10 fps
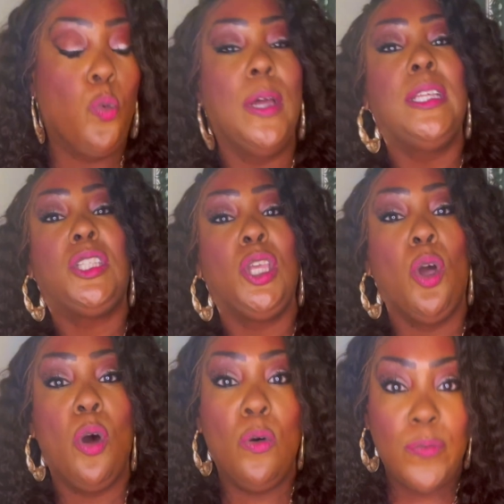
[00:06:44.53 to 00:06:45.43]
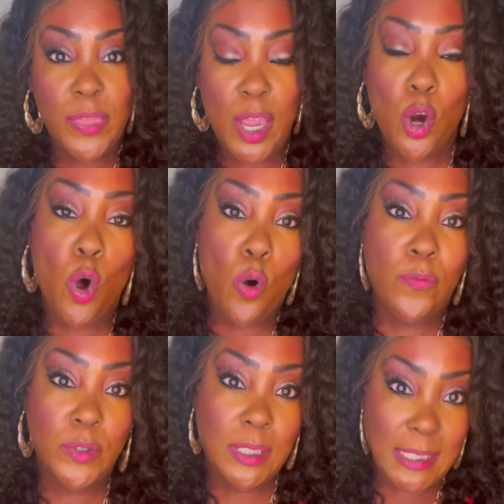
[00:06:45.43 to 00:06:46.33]
What is he over there
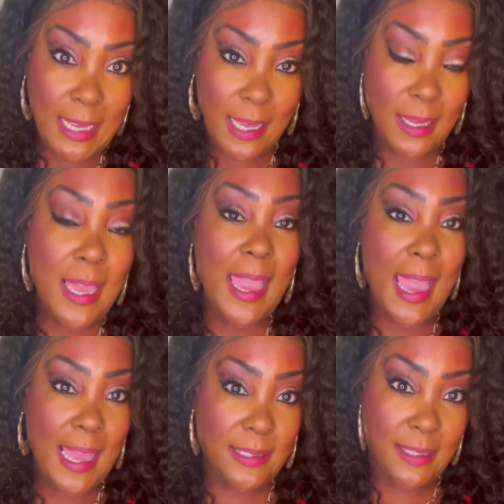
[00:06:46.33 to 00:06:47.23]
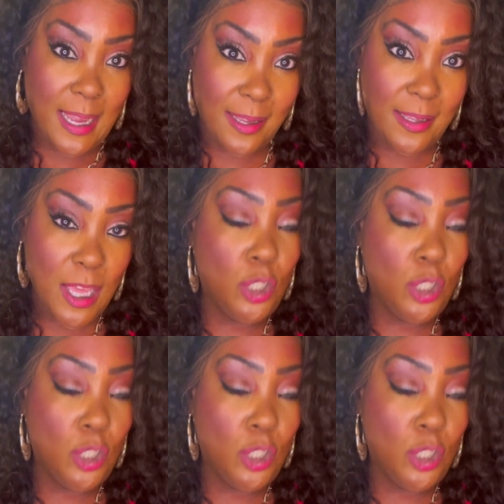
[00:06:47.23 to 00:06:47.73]
overseeing at night?